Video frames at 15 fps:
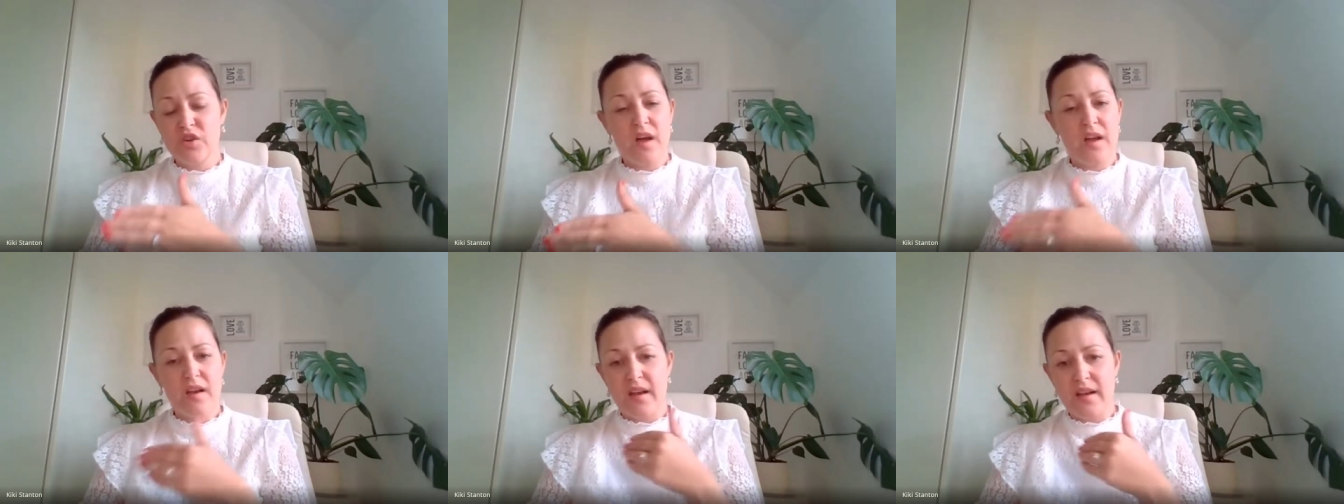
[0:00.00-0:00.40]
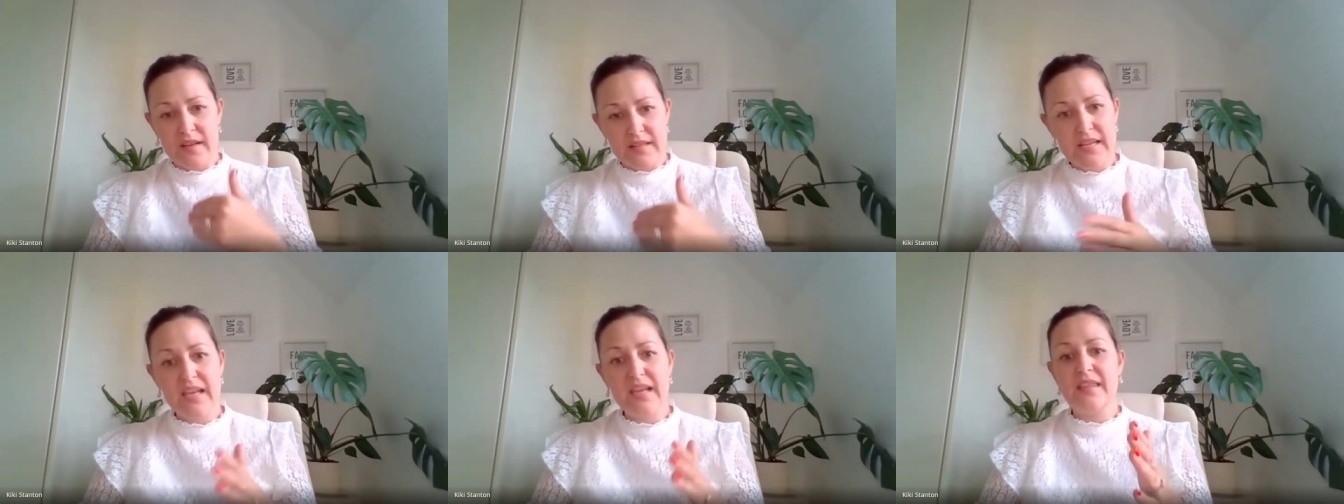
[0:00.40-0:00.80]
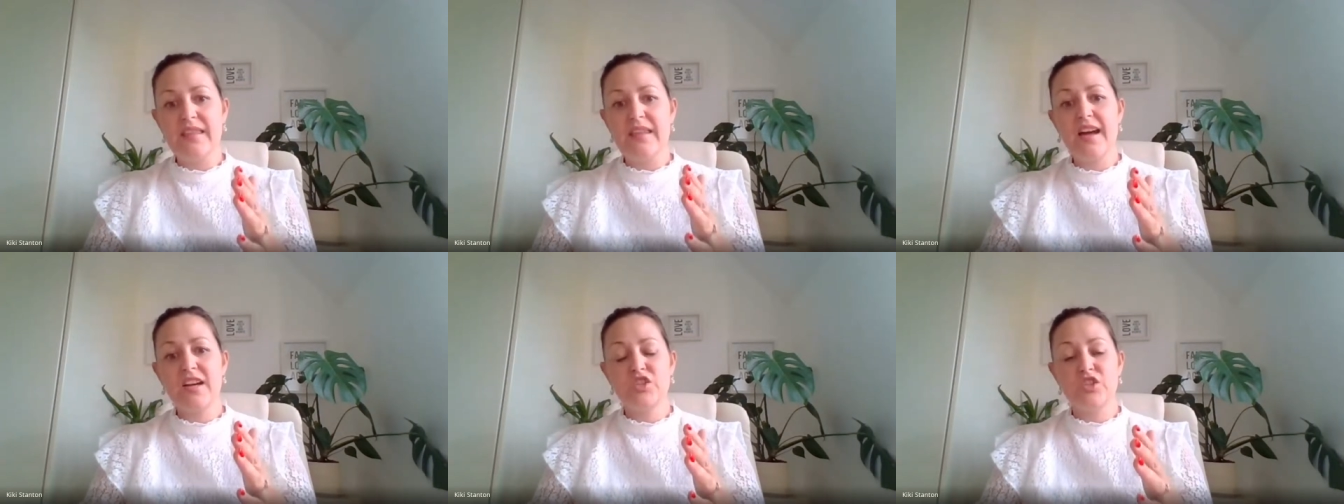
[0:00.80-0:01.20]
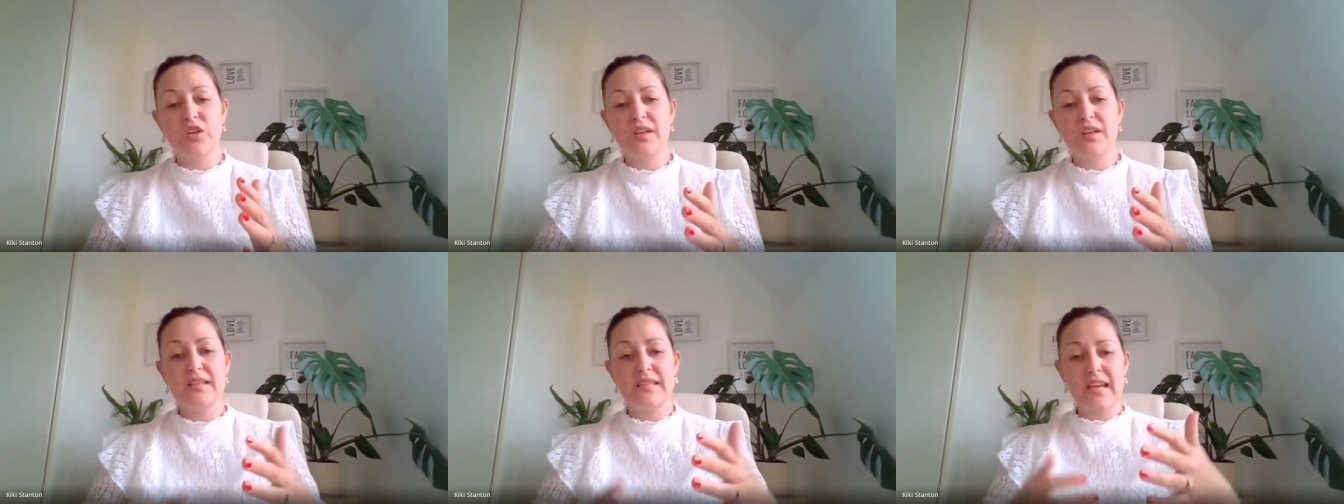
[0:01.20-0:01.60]
and, and, and taking the
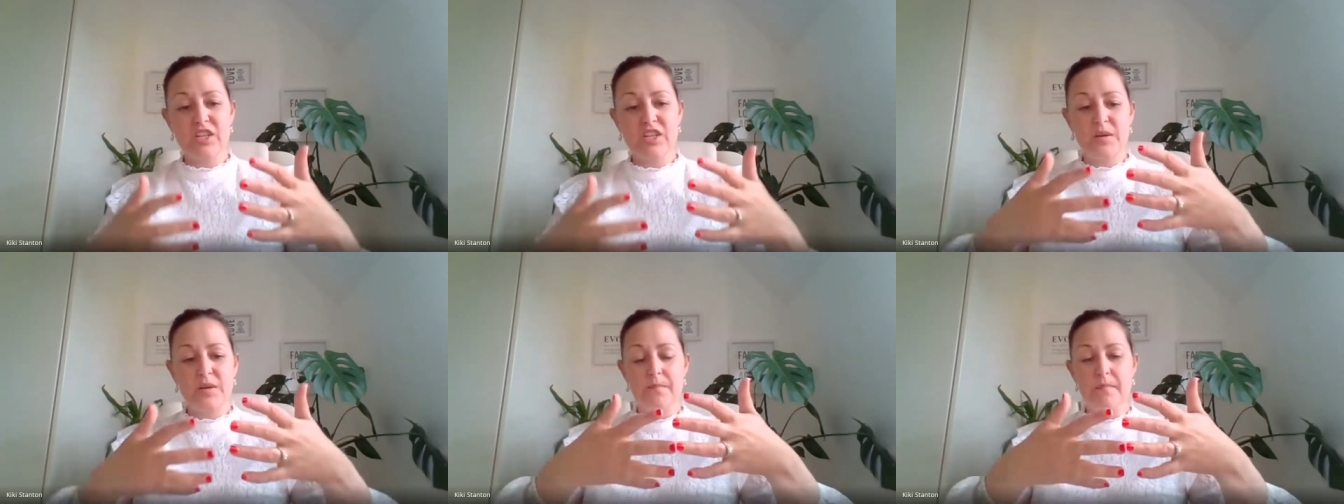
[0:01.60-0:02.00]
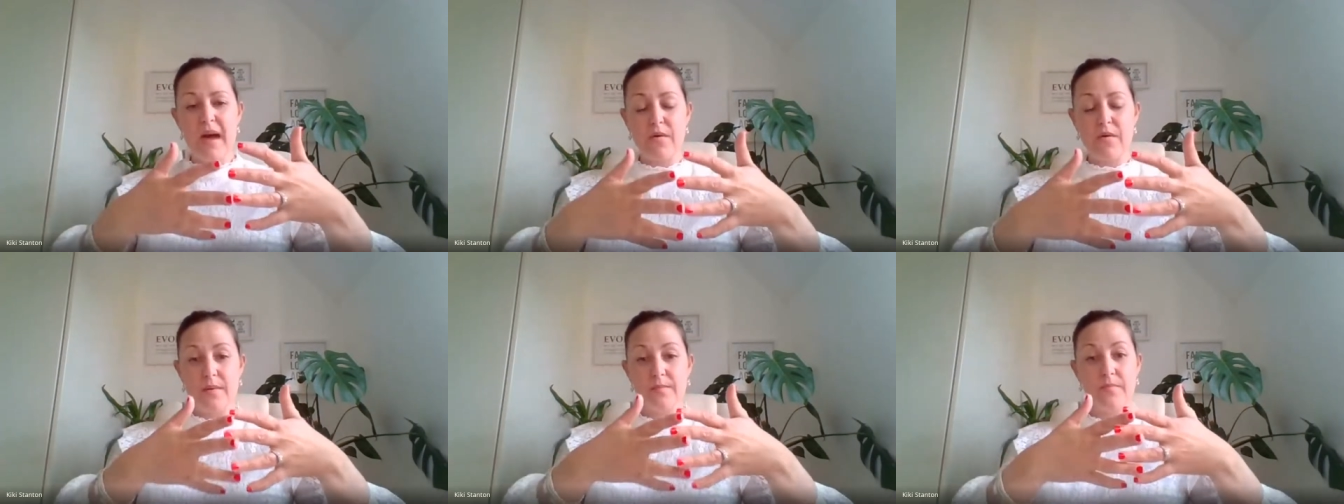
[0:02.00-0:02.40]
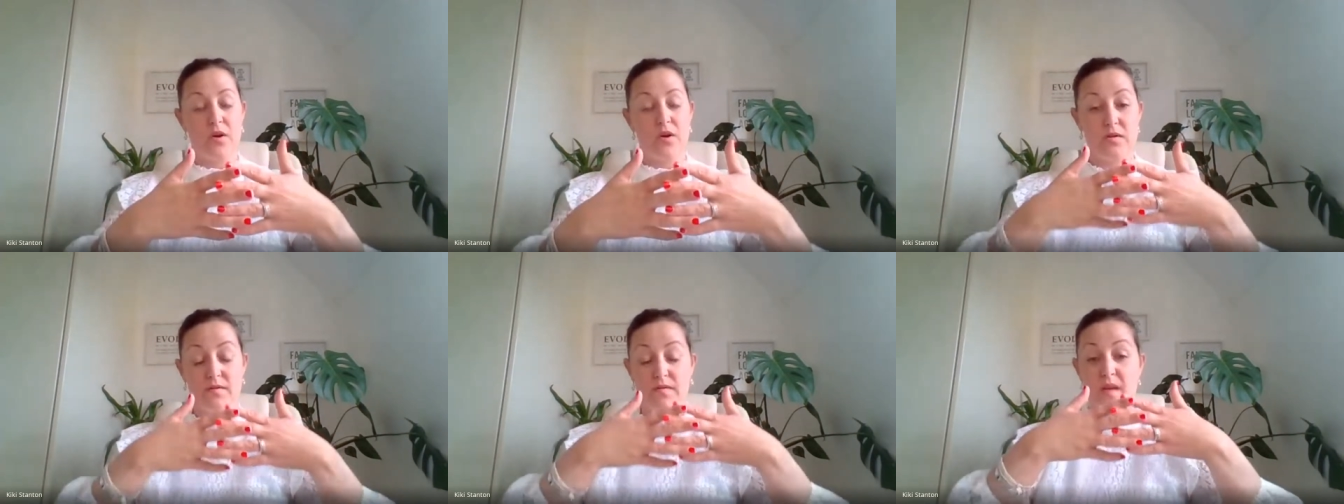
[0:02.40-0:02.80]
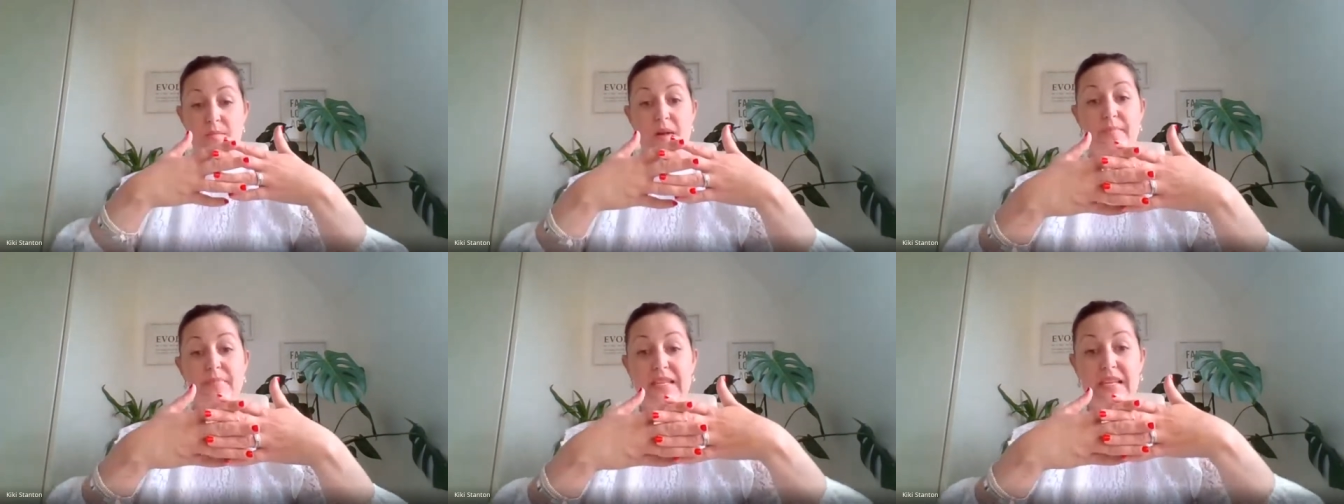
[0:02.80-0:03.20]
action. It's actually marrying both of
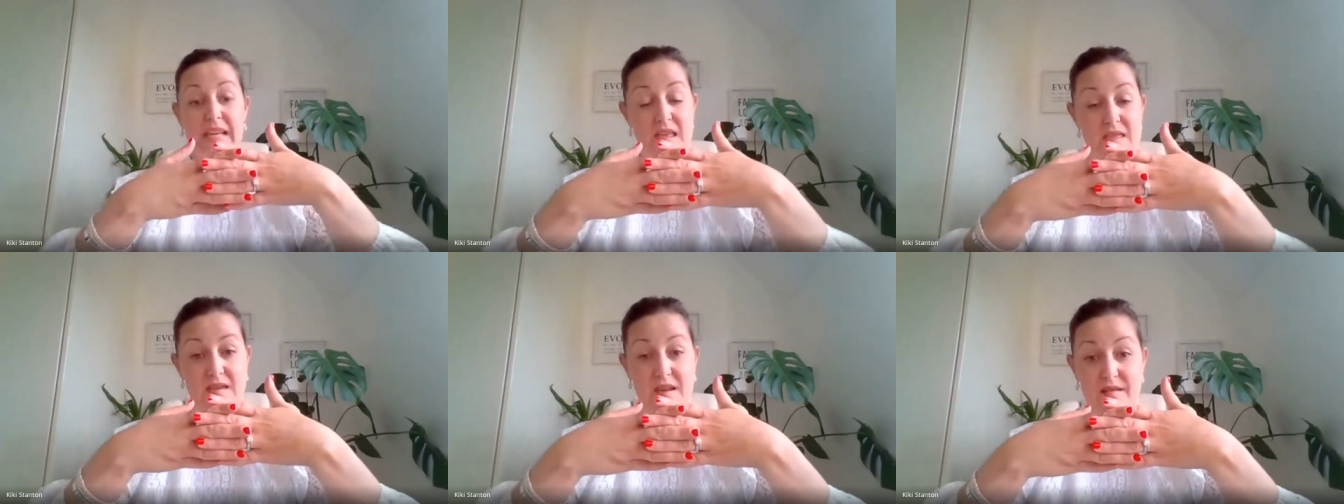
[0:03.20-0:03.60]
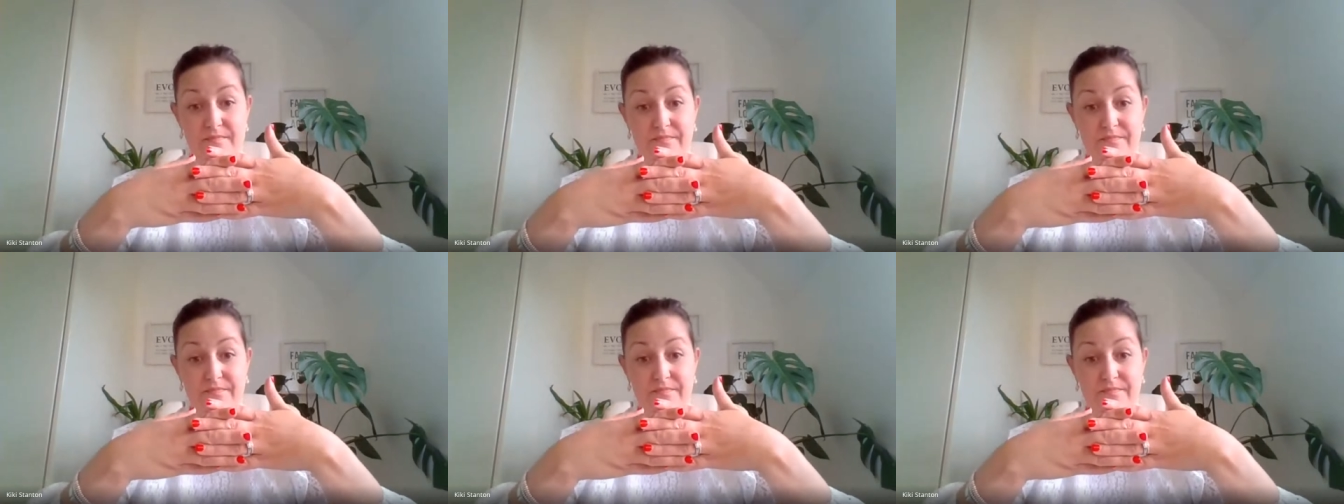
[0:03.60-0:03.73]
them up together.